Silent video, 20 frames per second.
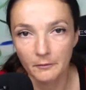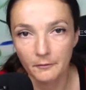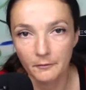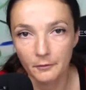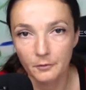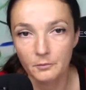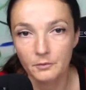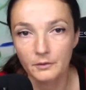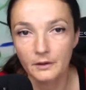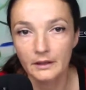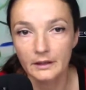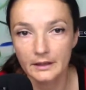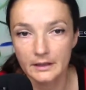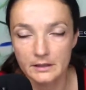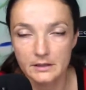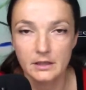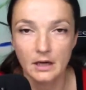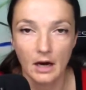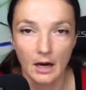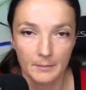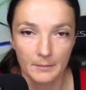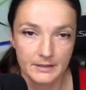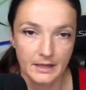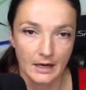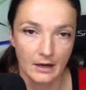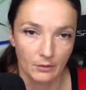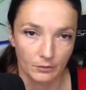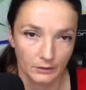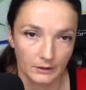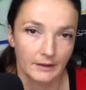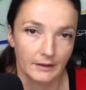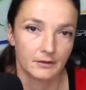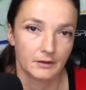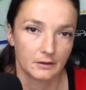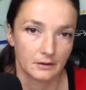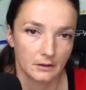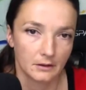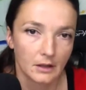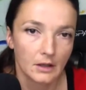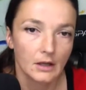from really top-down
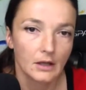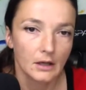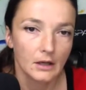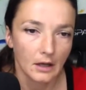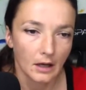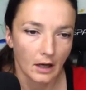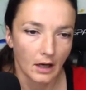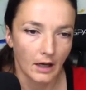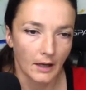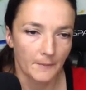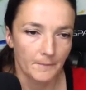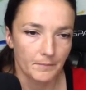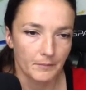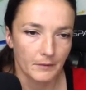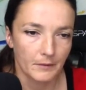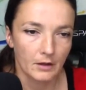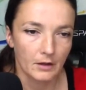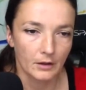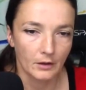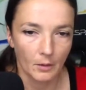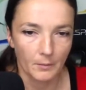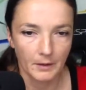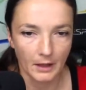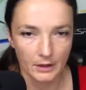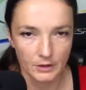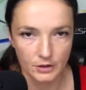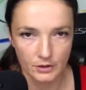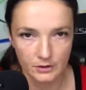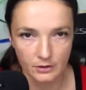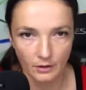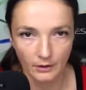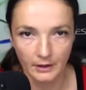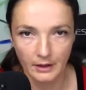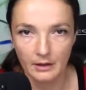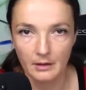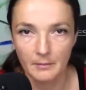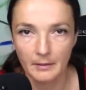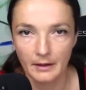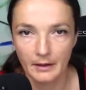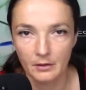level. I'm not just
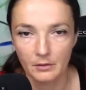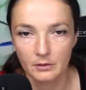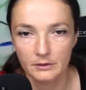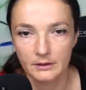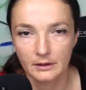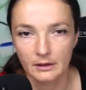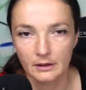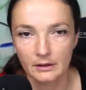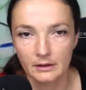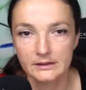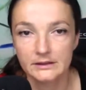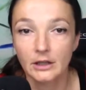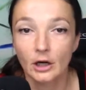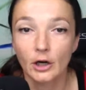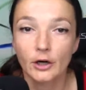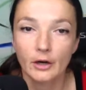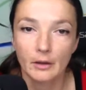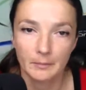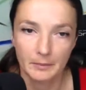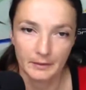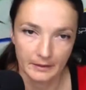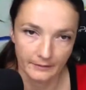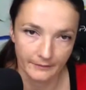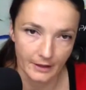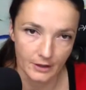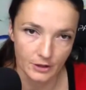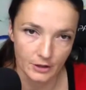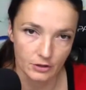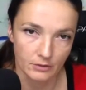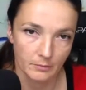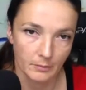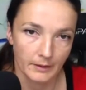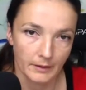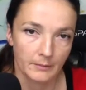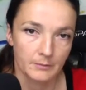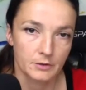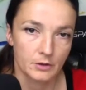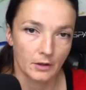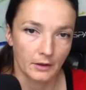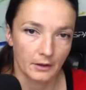talking about startup innovation, but
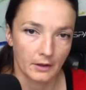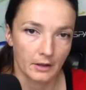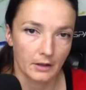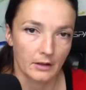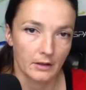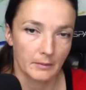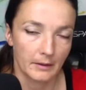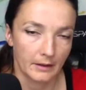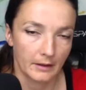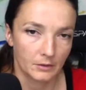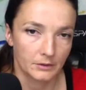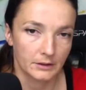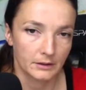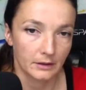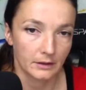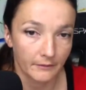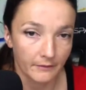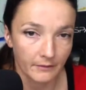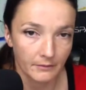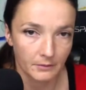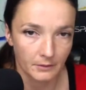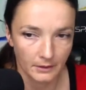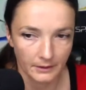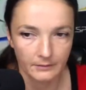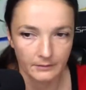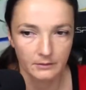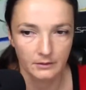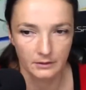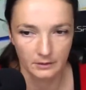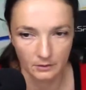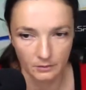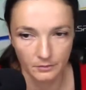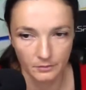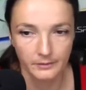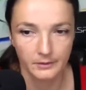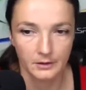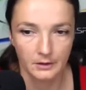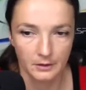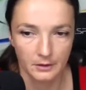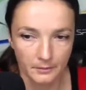I'm talking about
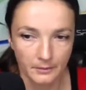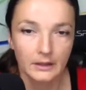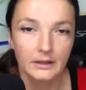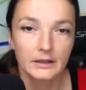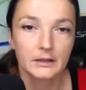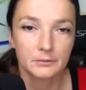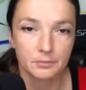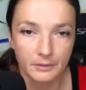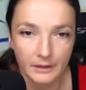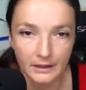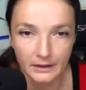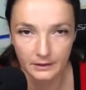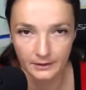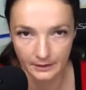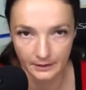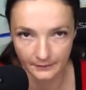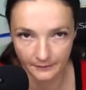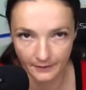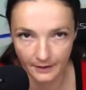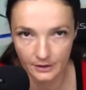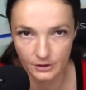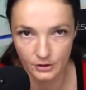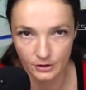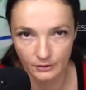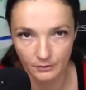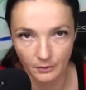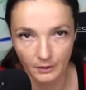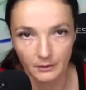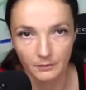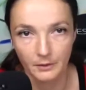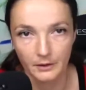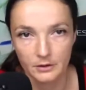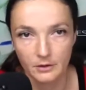the really real innovation when we're